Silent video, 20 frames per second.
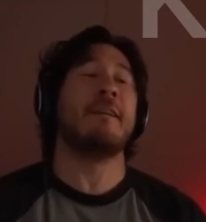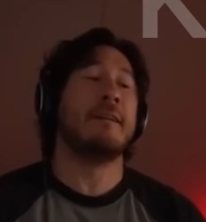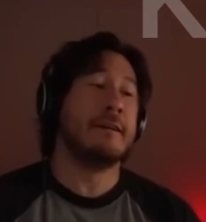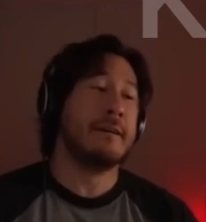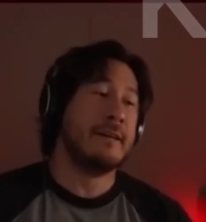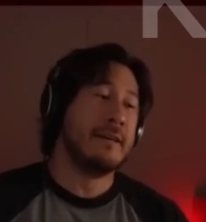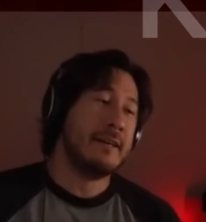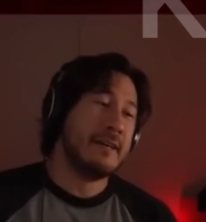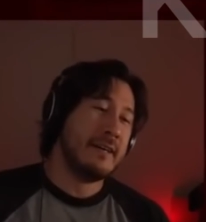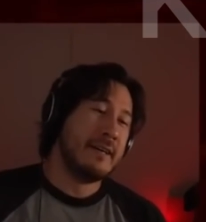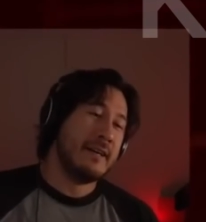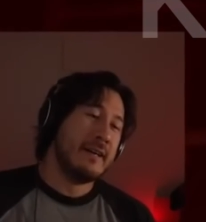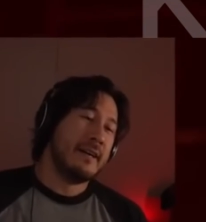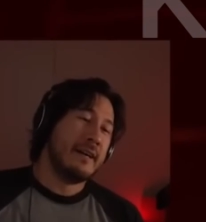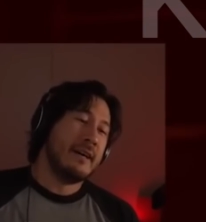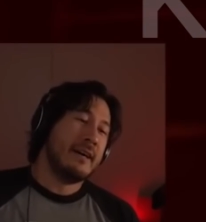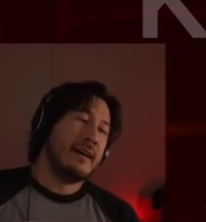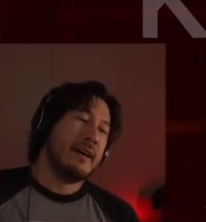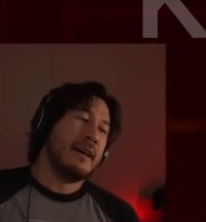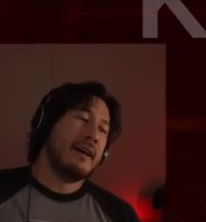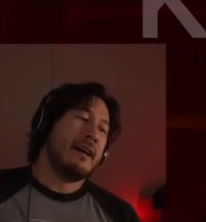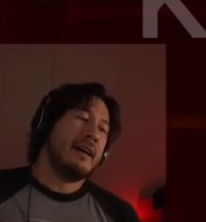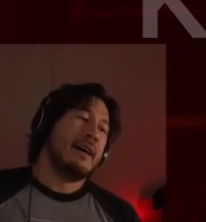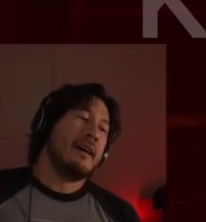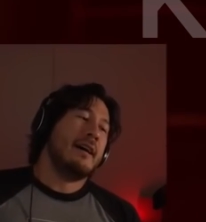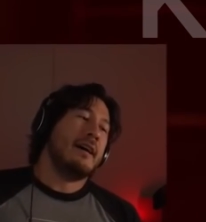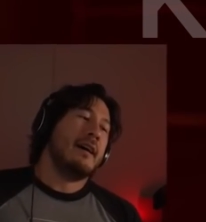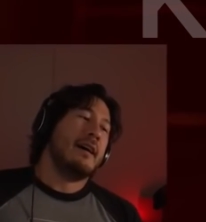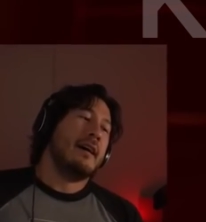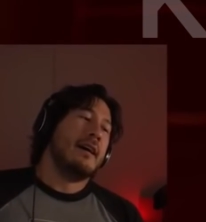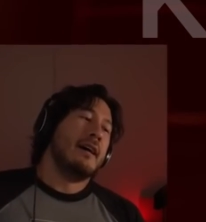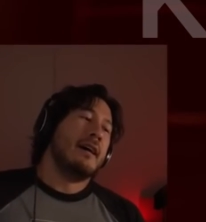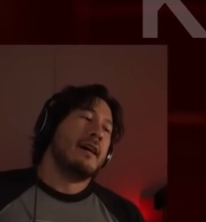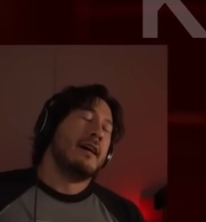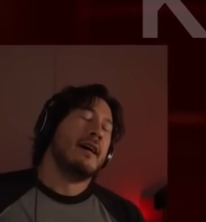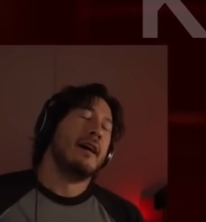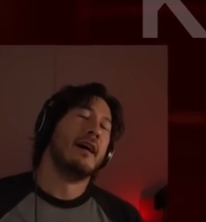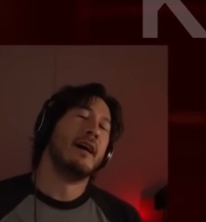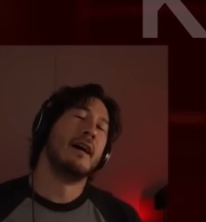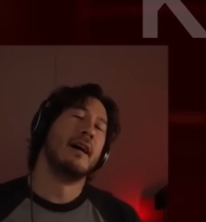
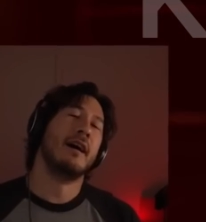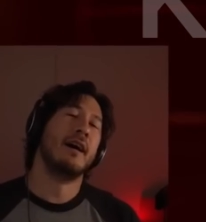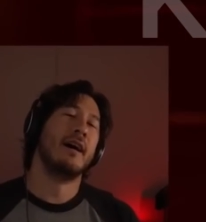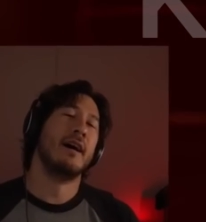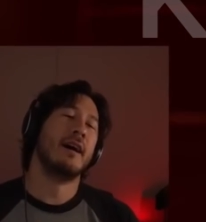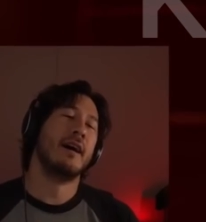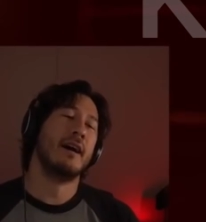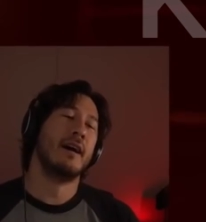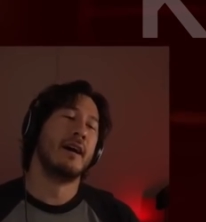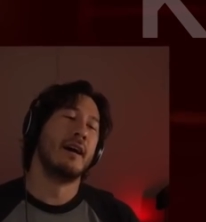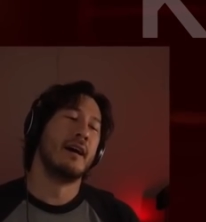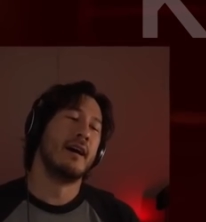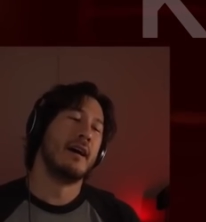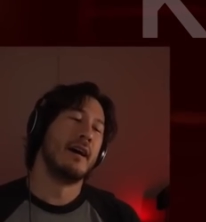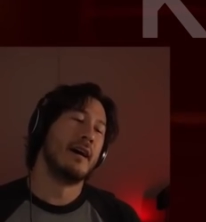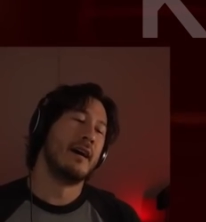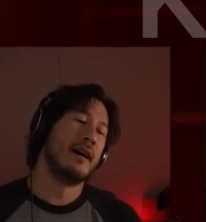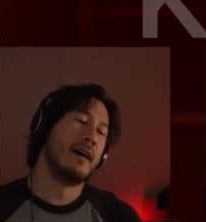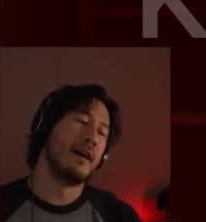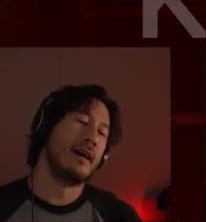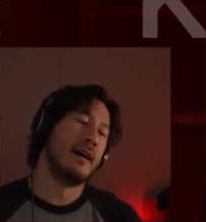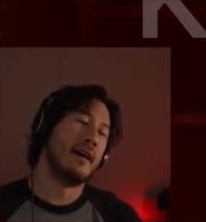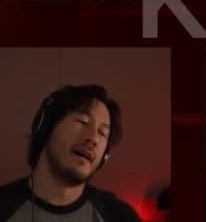(silence)